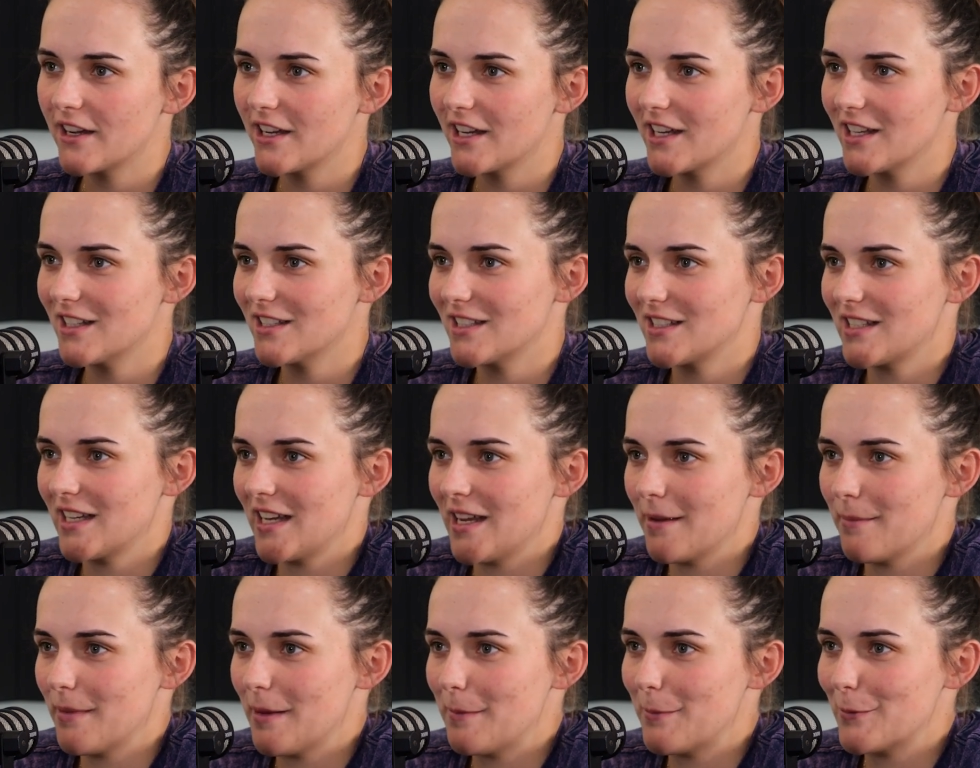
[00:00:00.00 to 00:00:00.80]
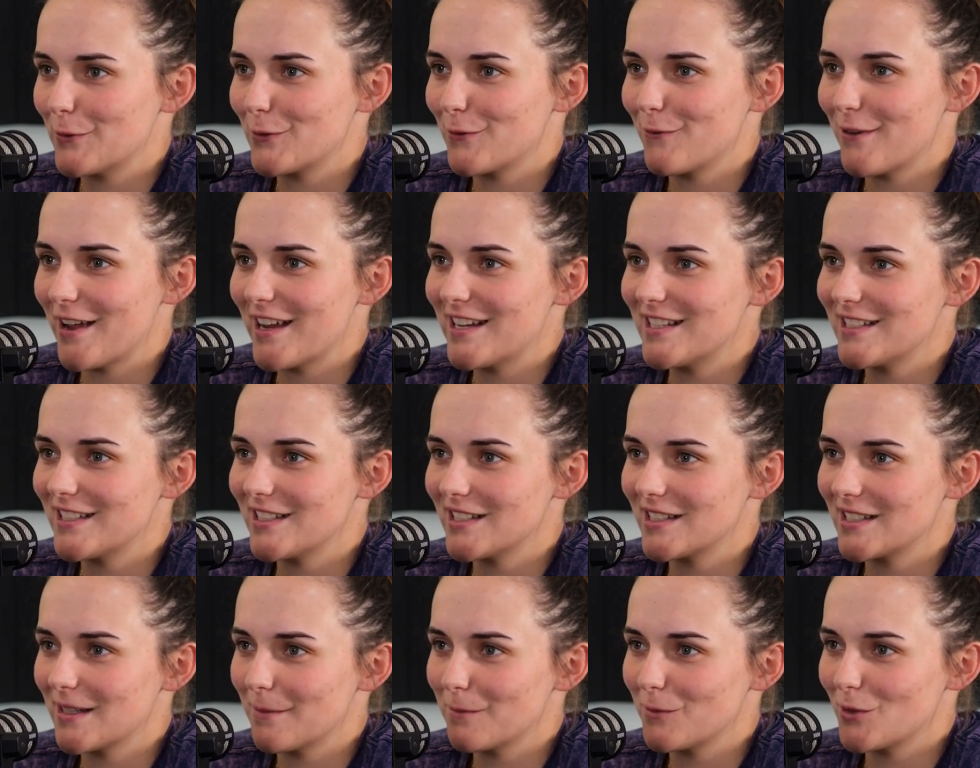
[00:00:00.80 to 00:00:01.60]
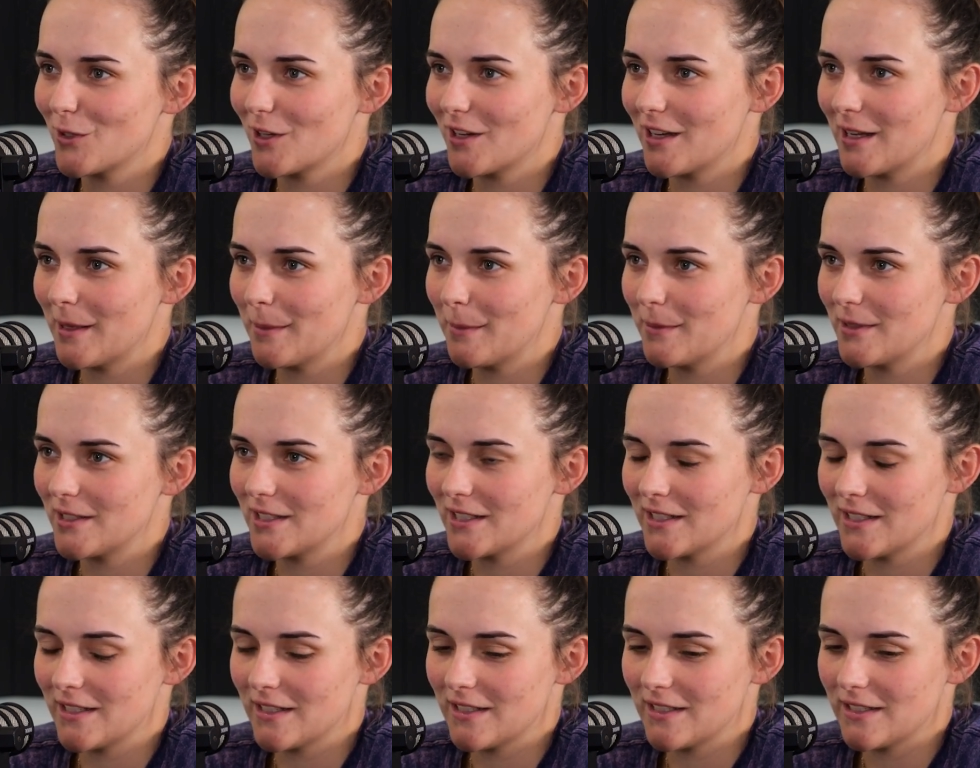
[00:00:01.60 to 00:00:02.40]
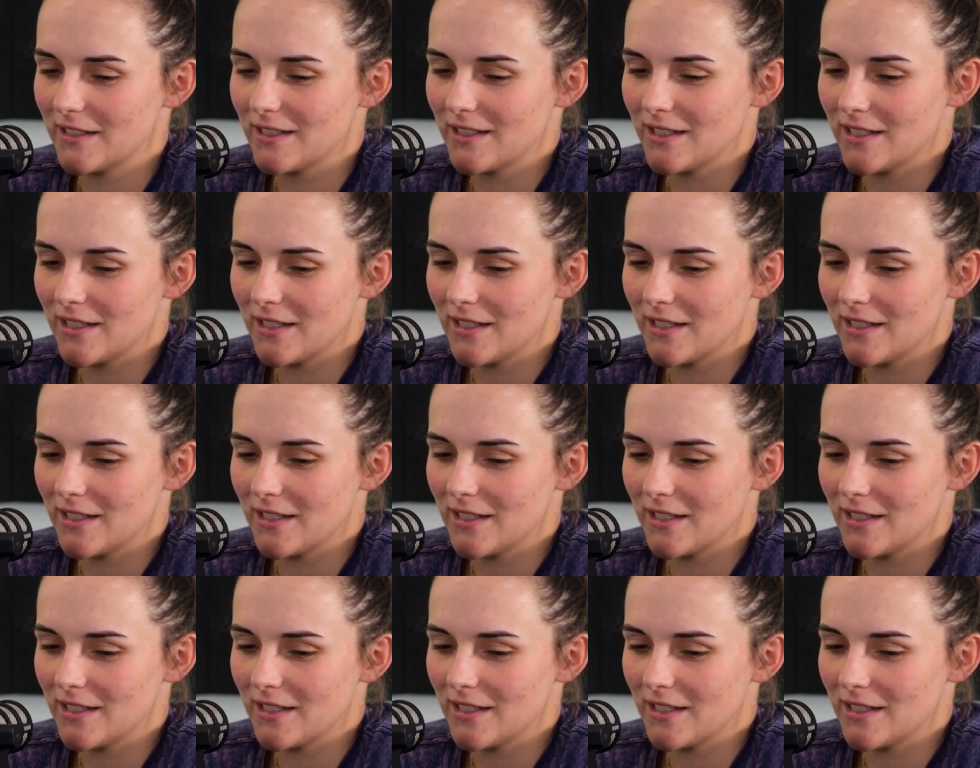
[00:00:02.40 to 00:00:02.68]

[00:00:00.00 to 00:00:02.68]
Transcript: You can see it in people's faces sometimes, and